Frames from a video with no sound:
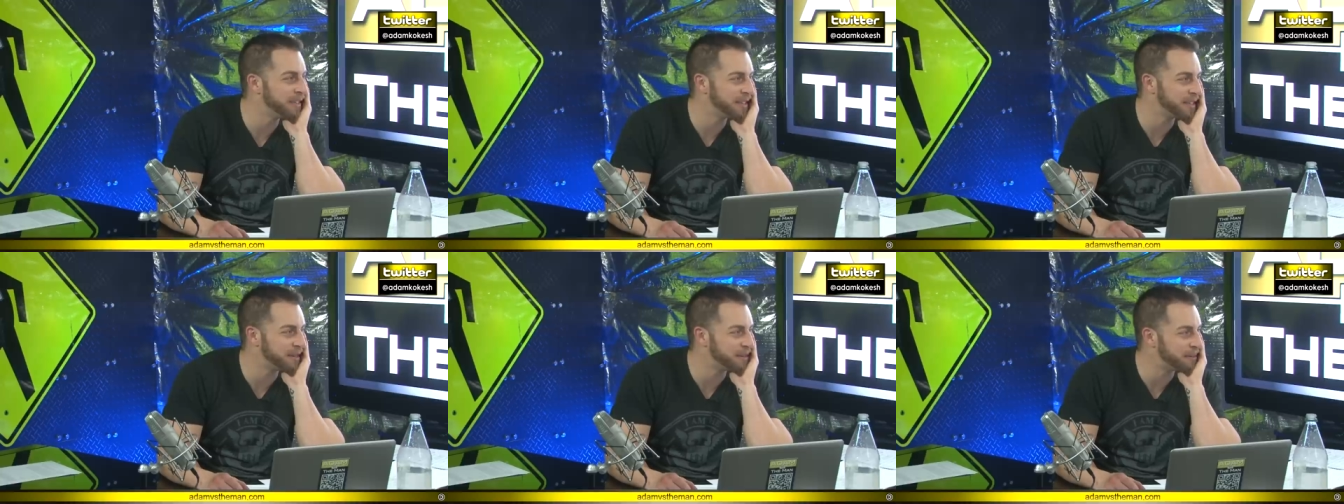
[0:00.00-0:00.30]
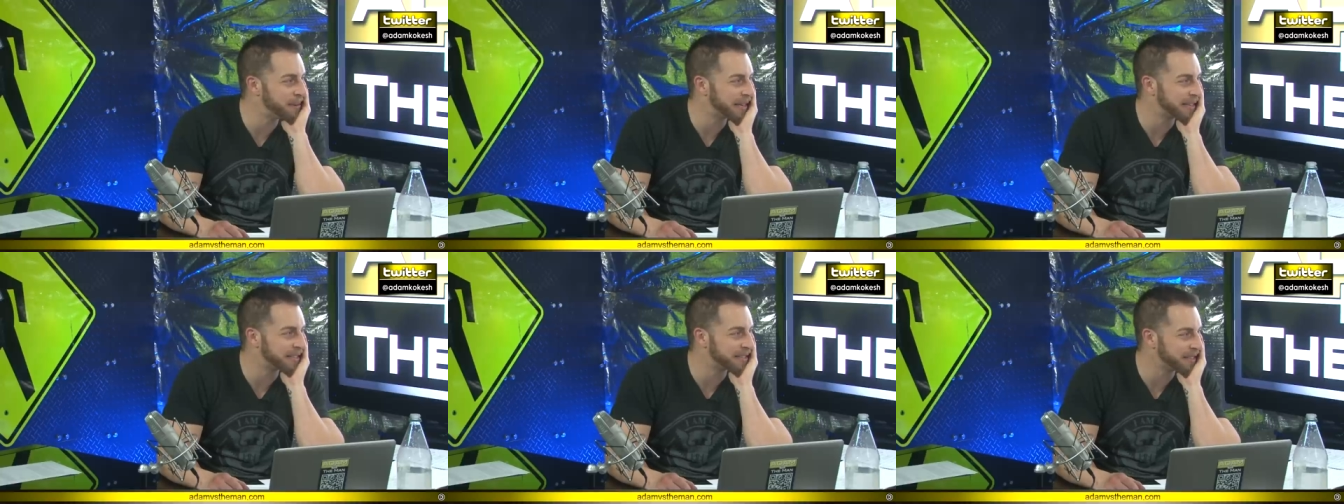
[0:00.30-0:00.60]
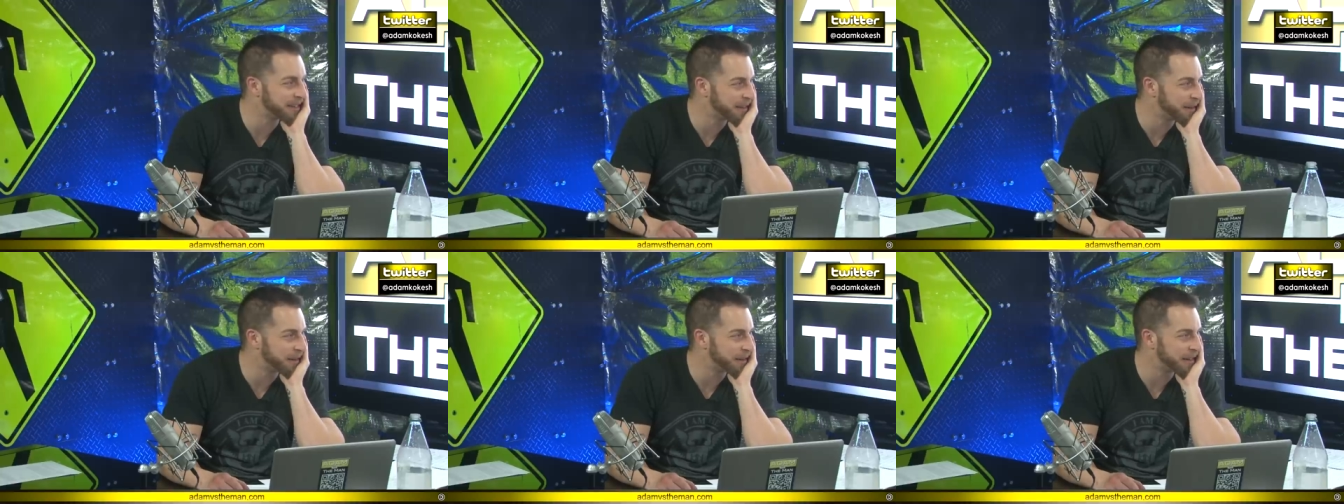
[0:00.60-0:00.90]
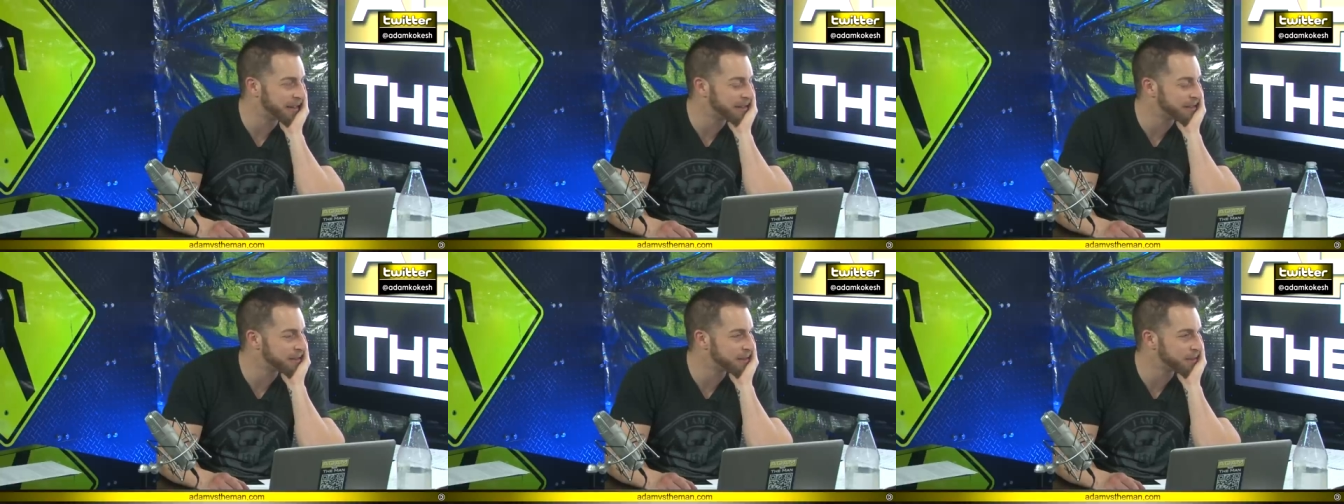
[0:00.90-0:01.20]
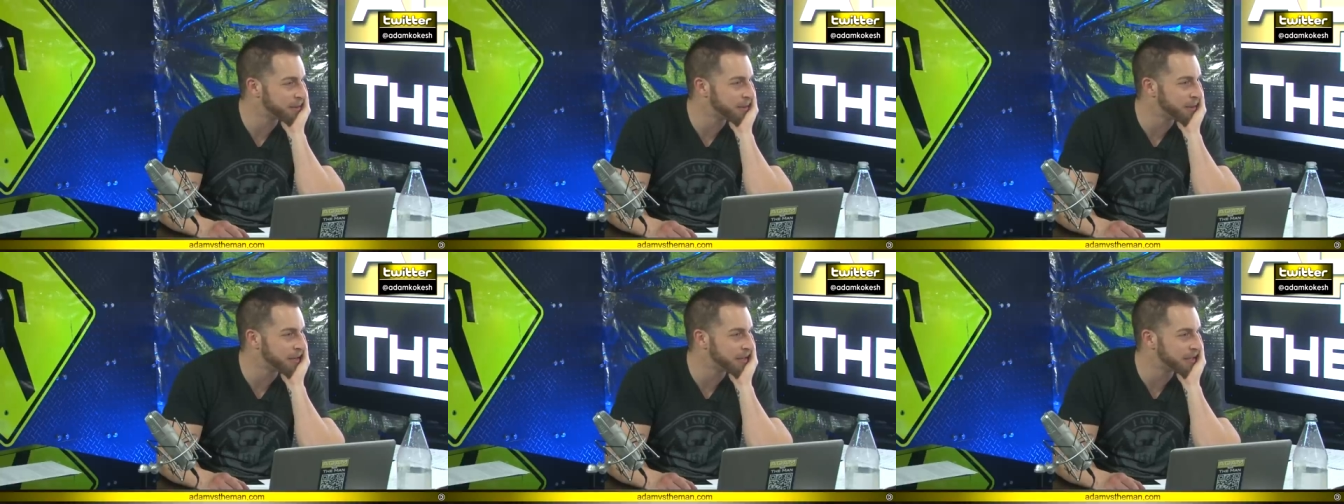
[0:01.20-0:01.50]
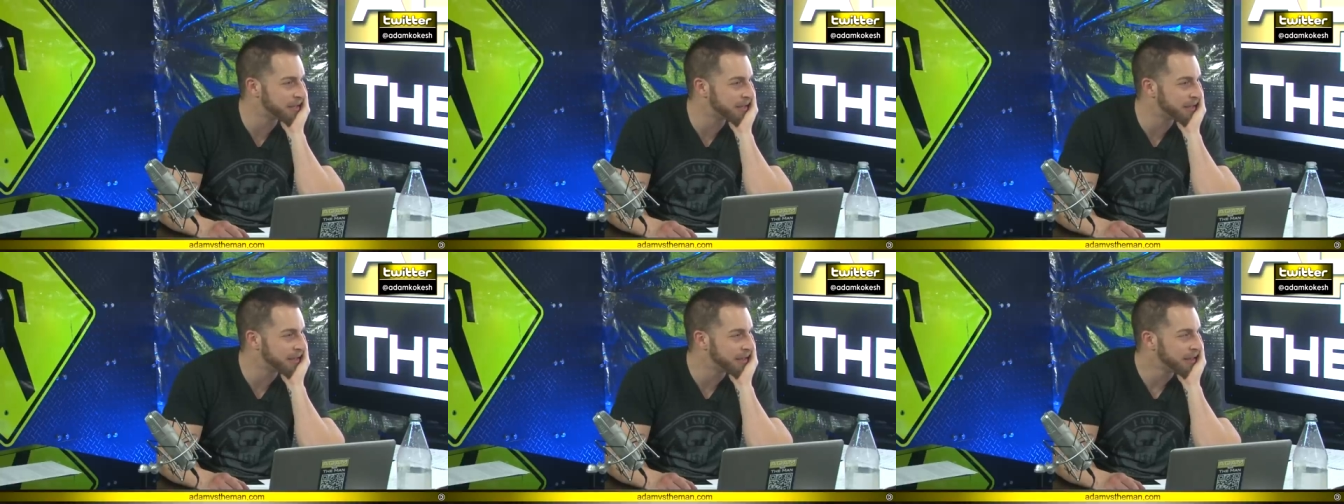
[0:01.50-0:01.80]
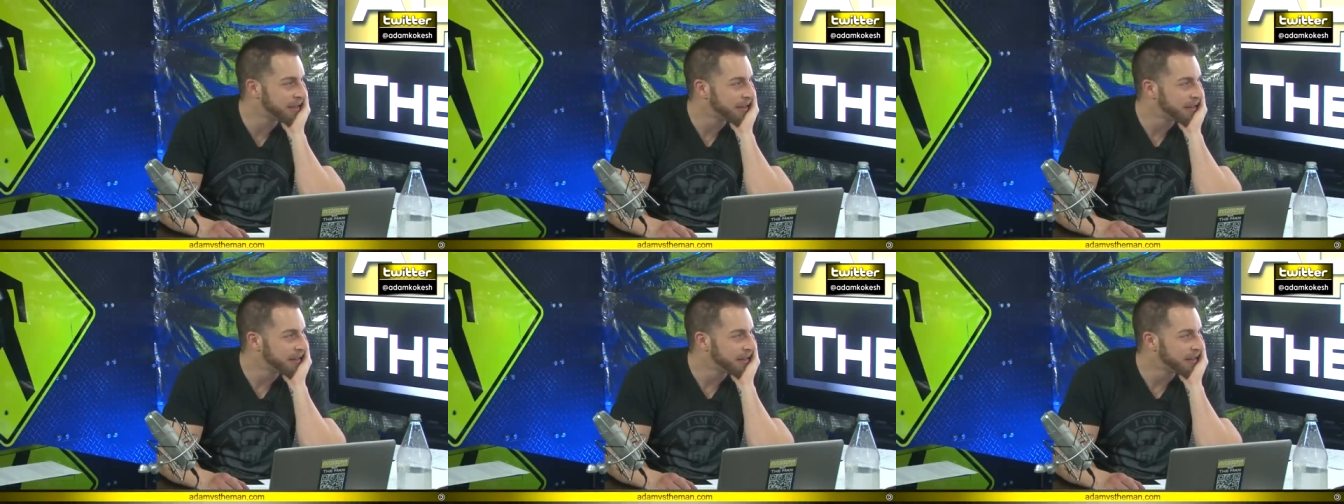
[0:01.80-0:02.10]
in New Mexico kind of stories that
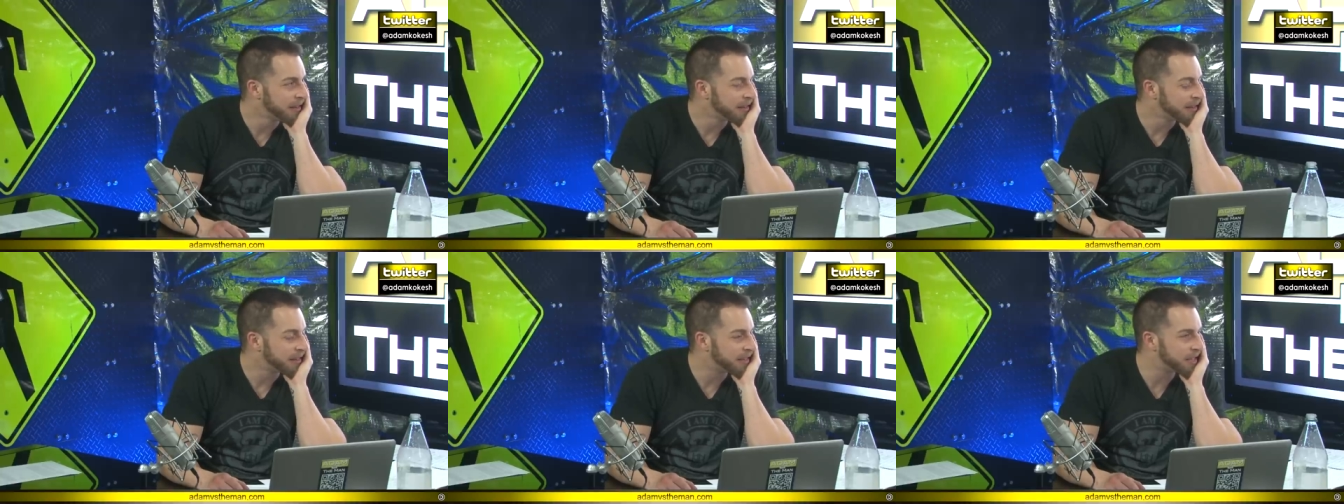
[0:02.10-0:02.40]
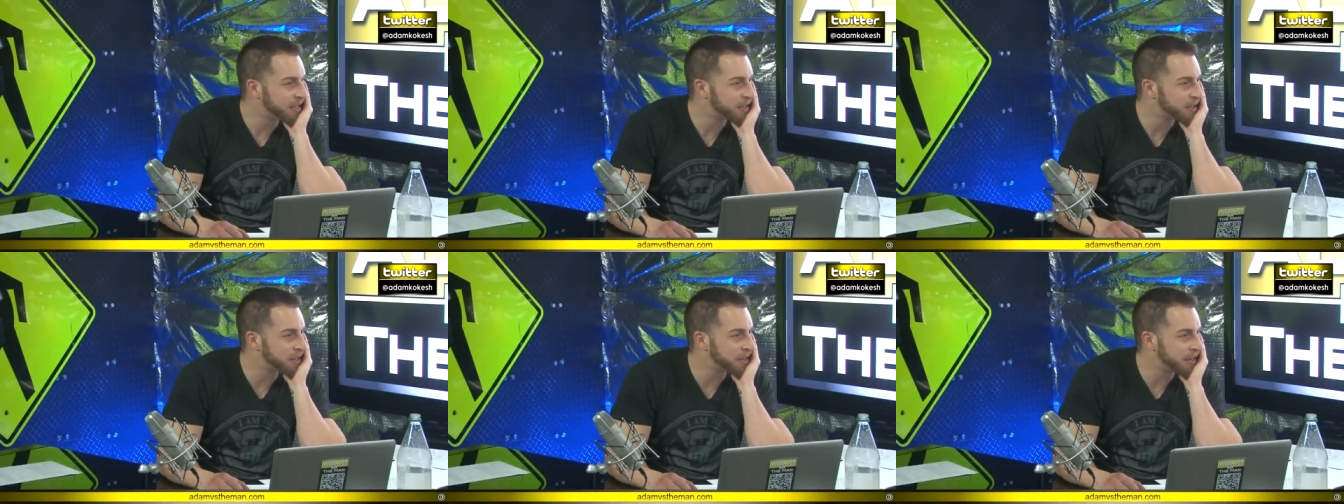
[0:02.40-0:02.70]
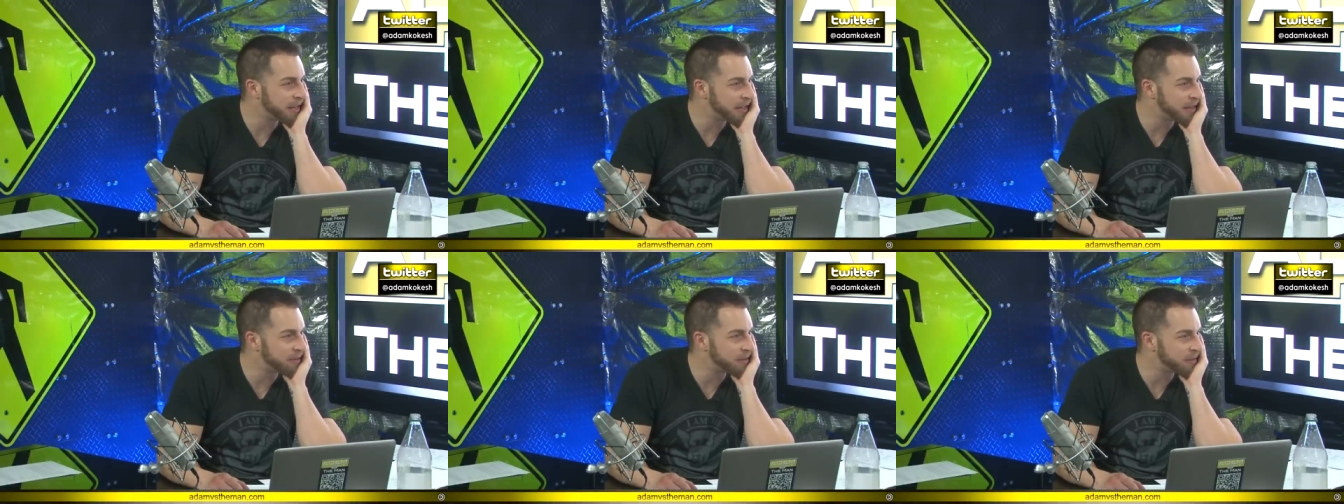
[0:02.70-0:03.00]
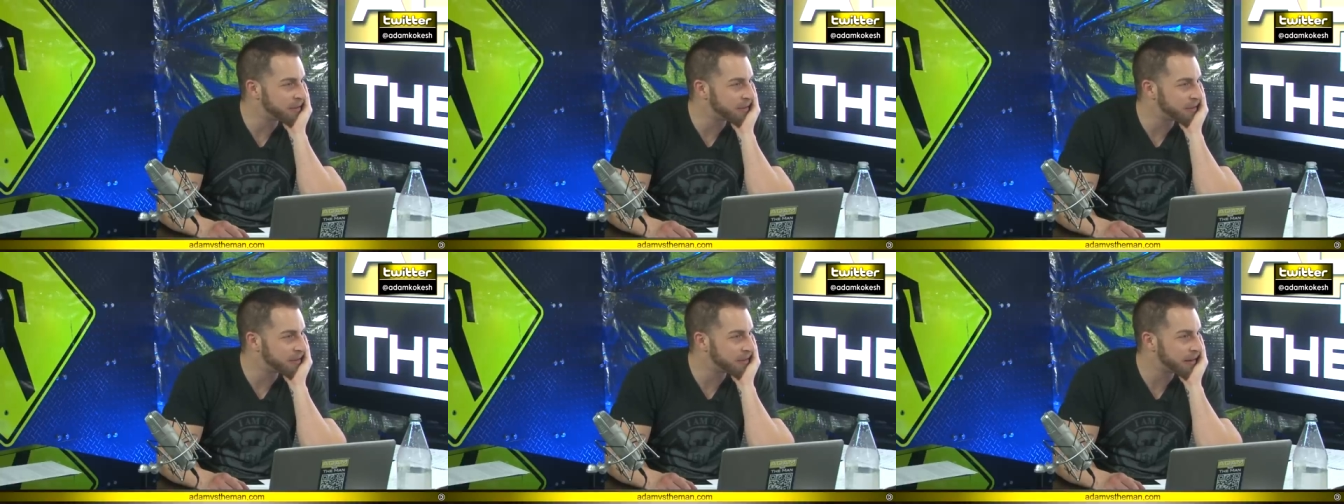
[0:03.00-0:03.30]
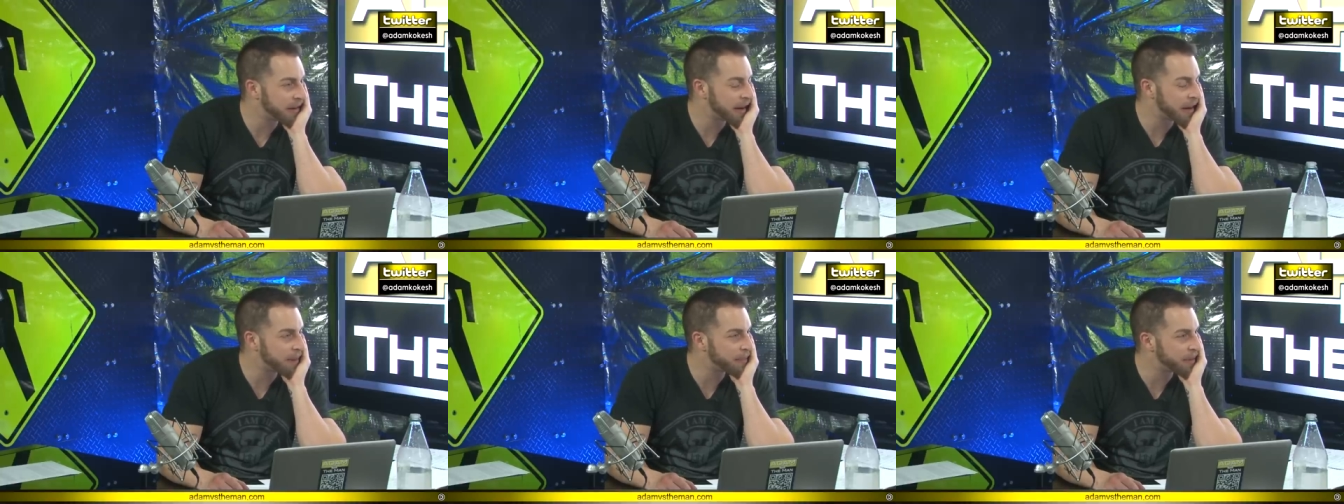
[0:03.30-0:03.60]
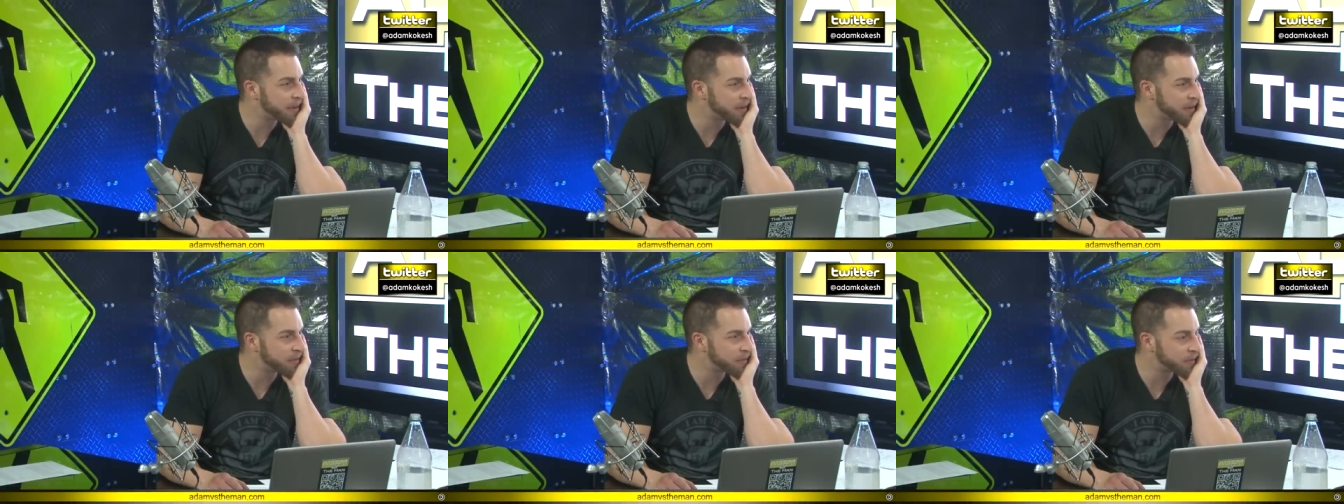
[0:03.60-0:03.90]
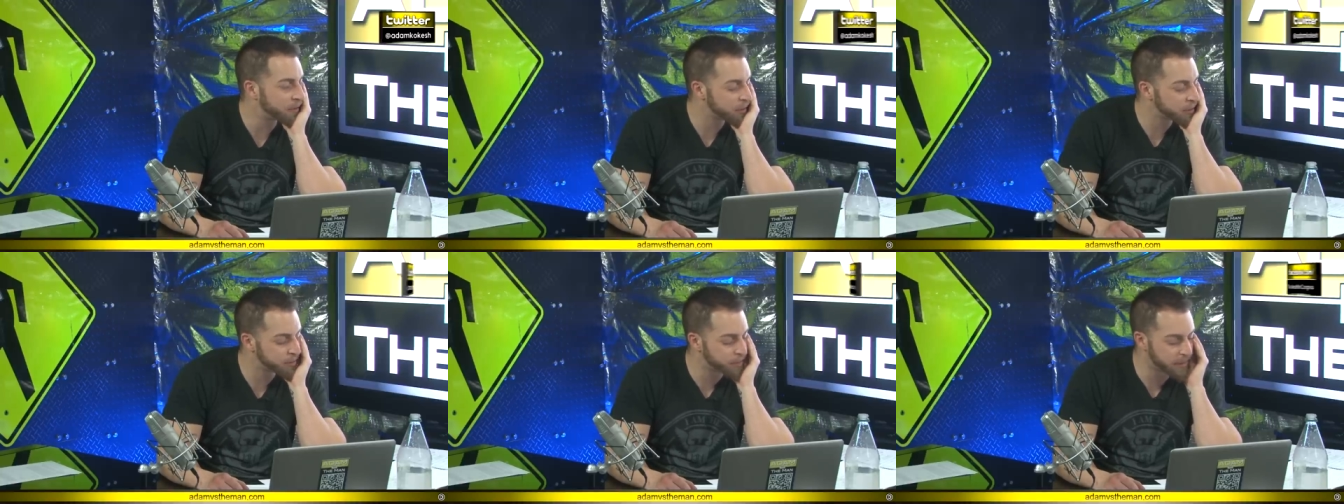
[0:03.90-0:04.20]
this could even happen in the
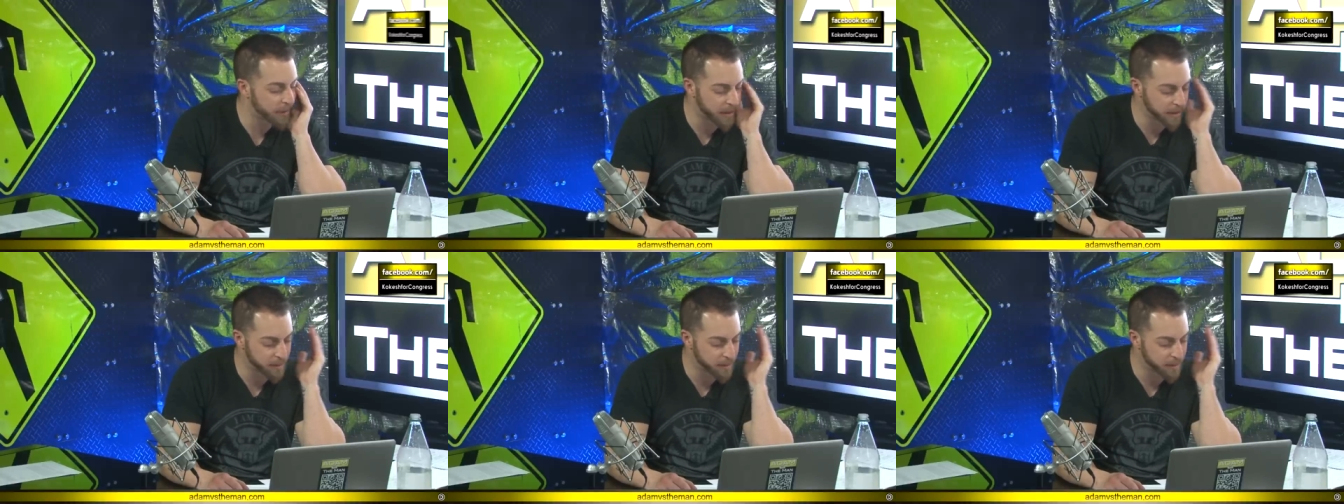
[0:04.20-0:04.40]
first place.